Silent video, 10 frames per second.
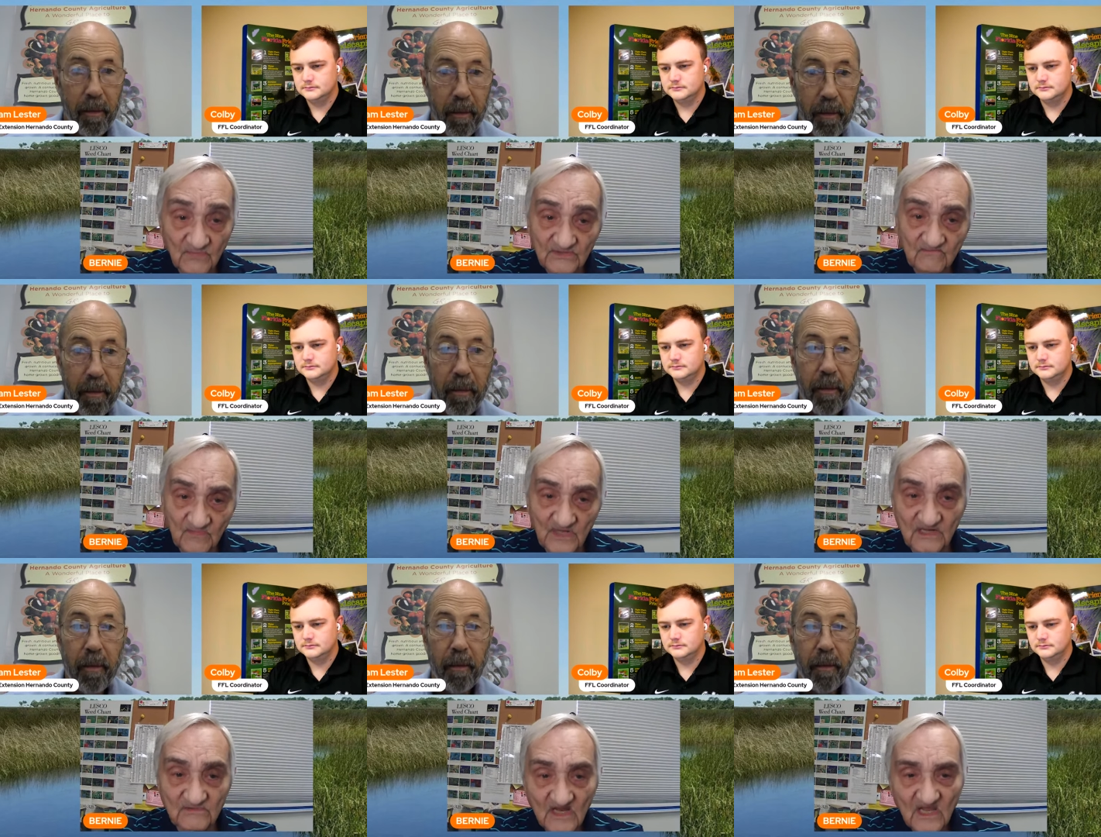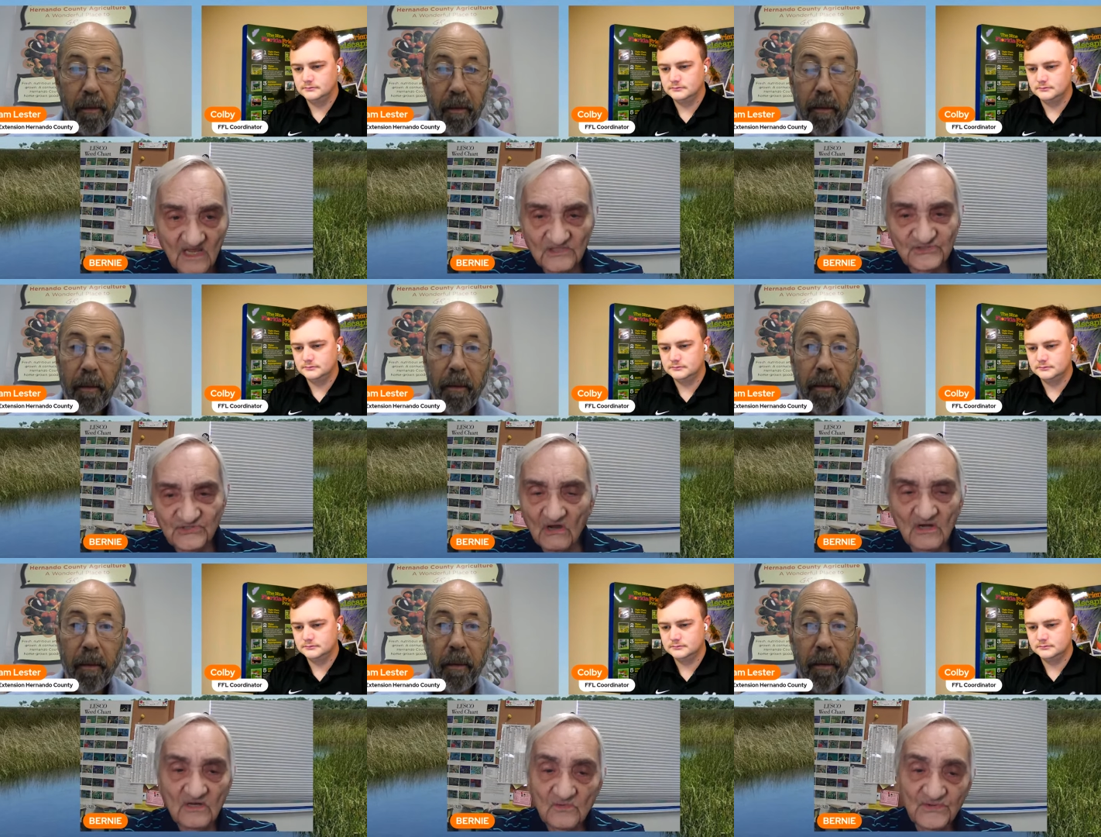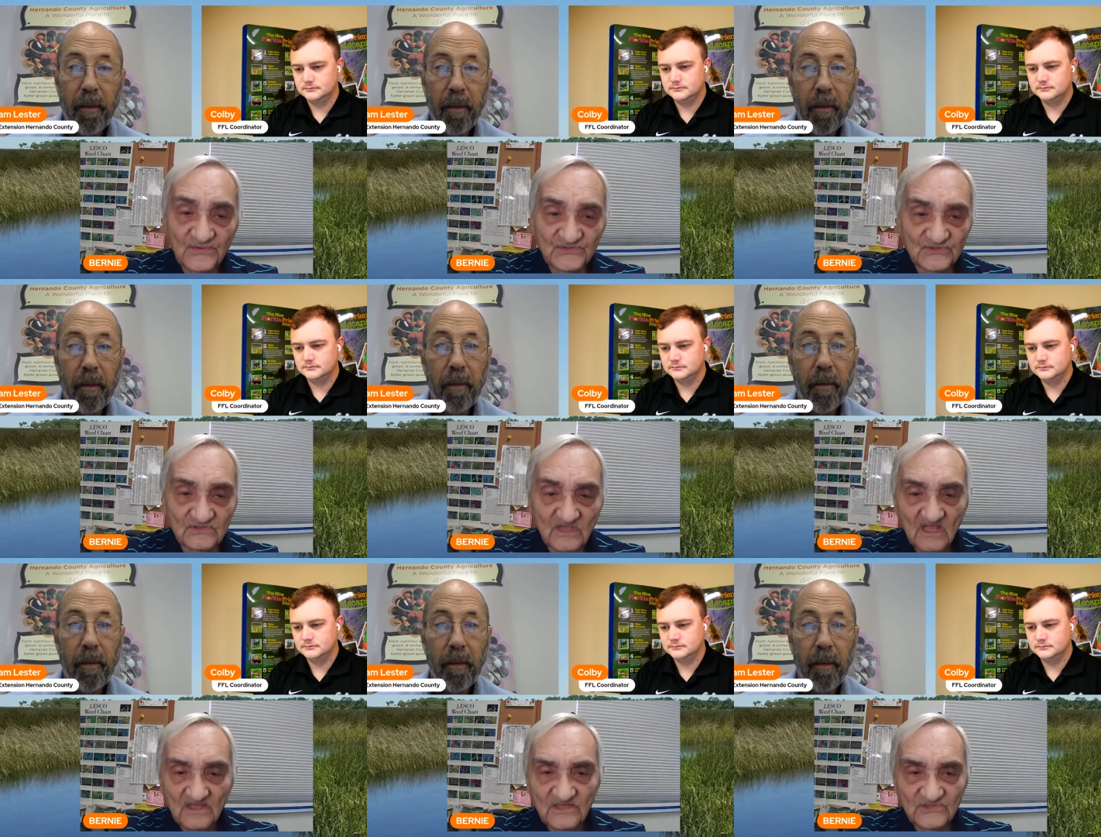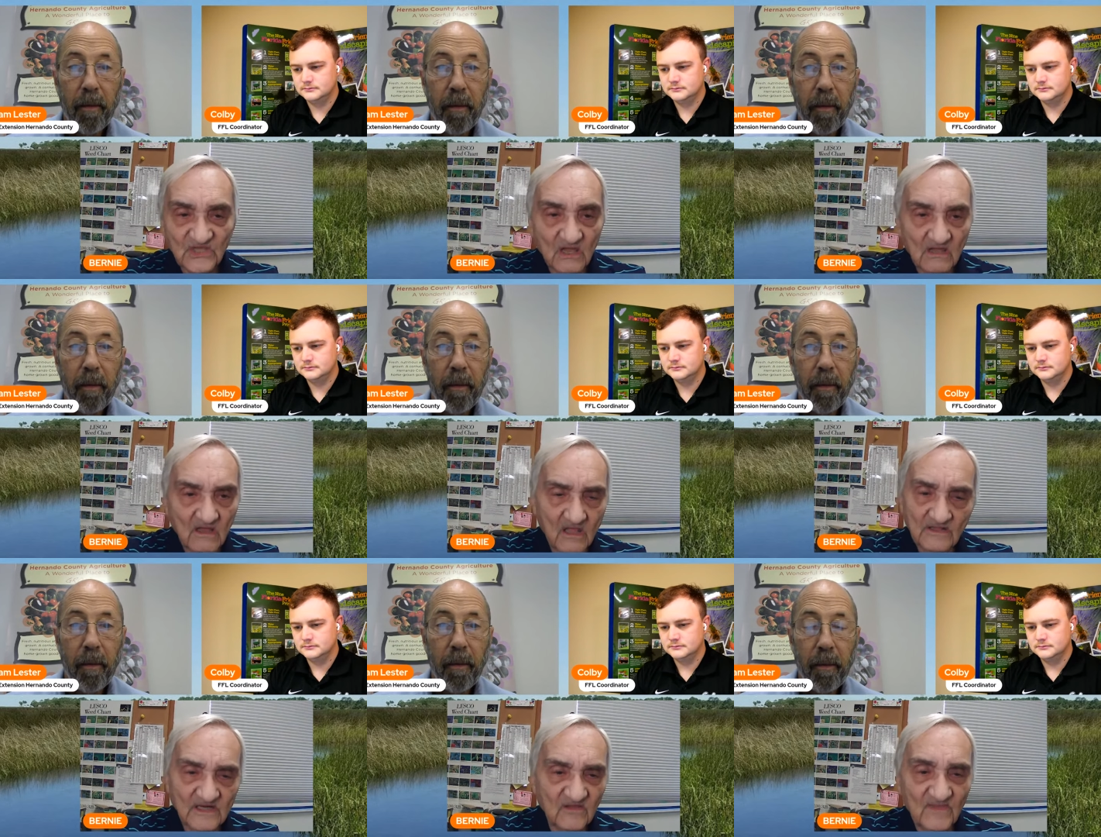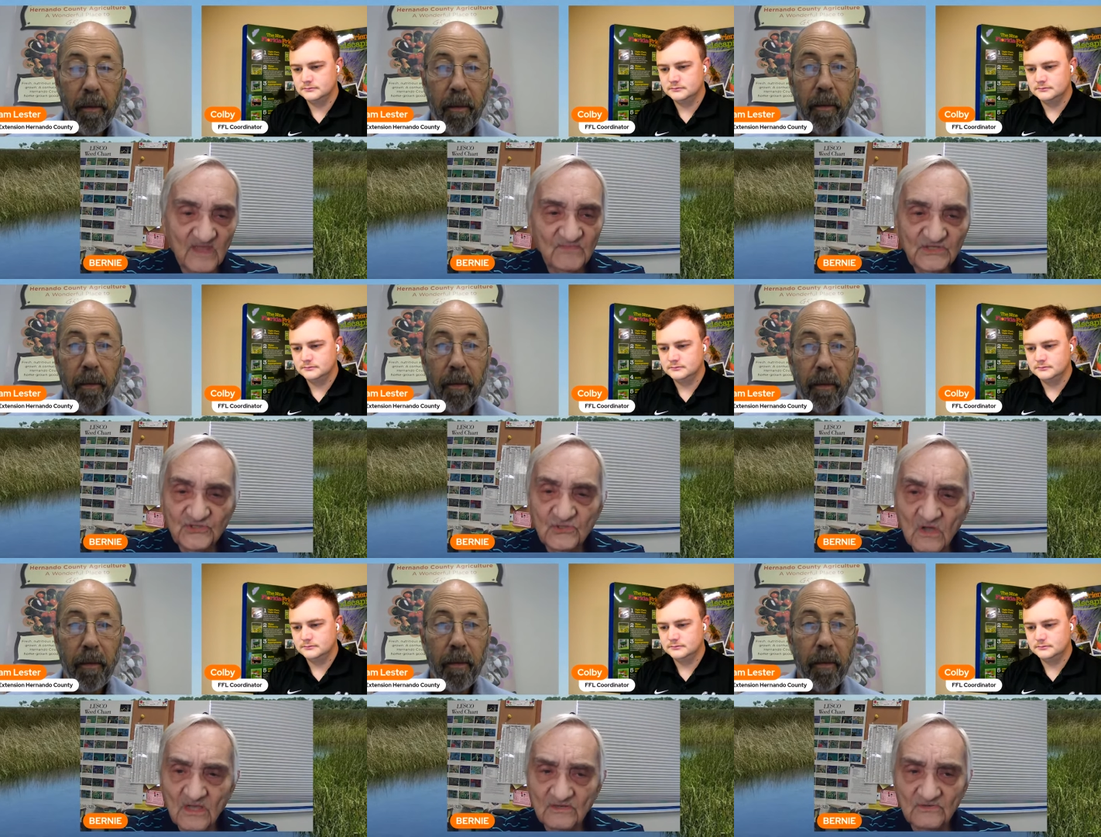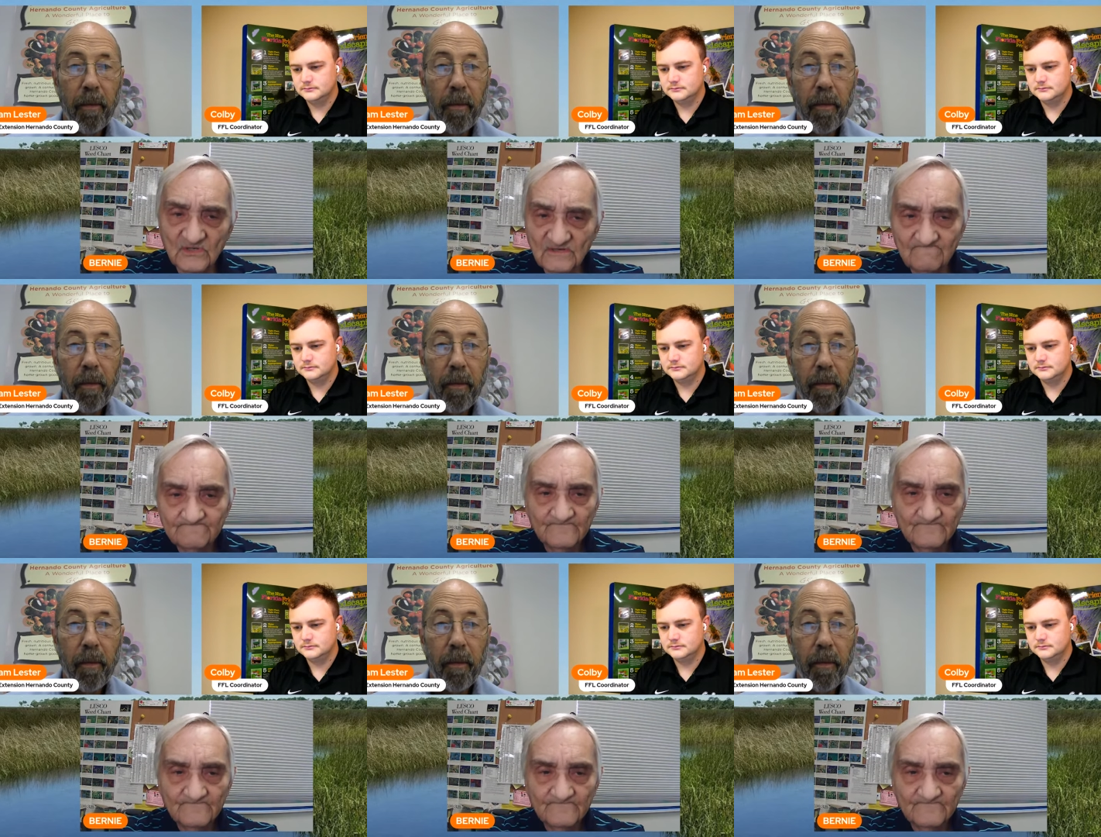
Speaker 1: But but it it started with this this colony of maybe two hundred